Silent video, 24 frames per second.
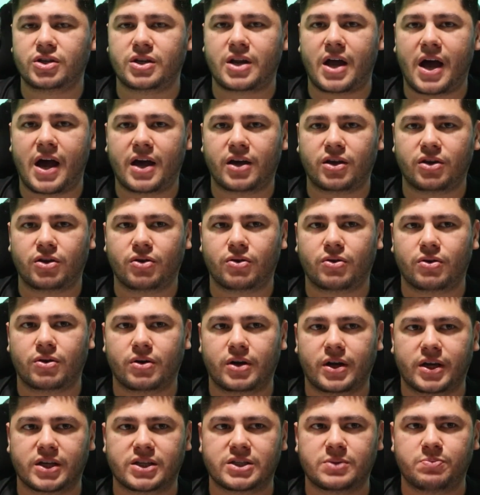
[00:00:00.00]
not your
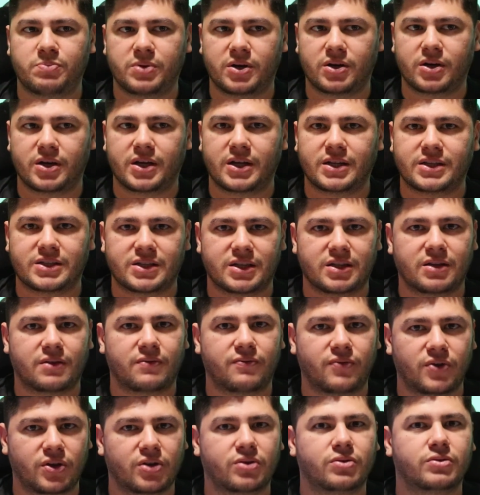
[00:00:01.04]
experience in the
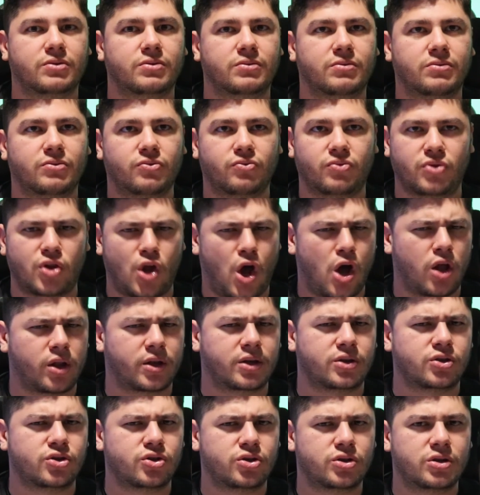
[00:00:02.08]
field
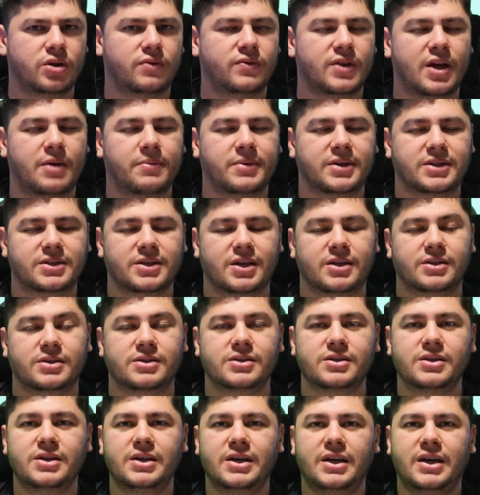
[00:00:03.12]
knowledge, if that makes
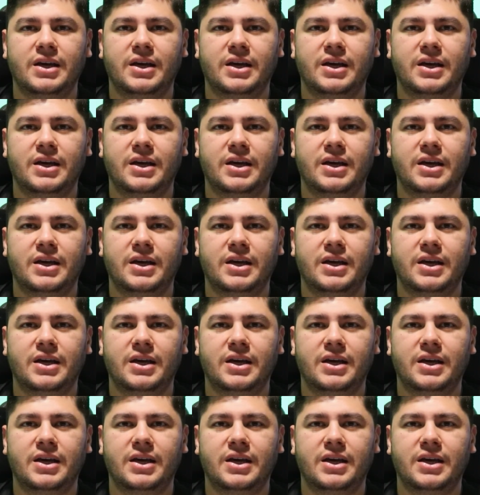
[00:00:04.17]
sense.